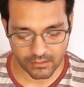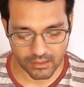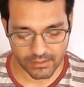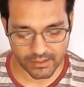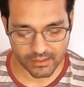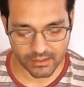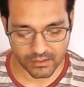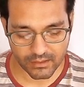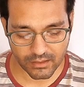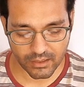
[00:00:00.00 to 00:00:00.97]

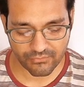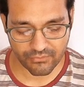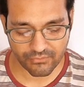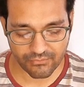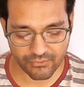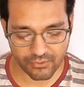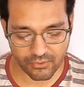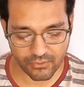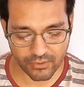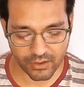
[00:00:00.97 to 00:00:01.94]
Teacher, if
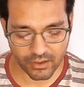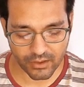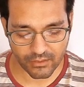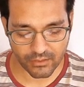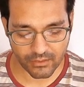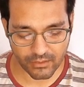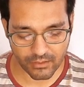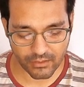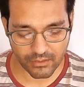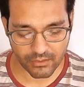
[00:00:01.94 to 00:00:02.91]

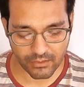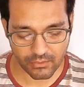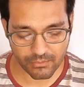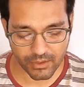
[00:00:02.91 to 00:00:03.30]
you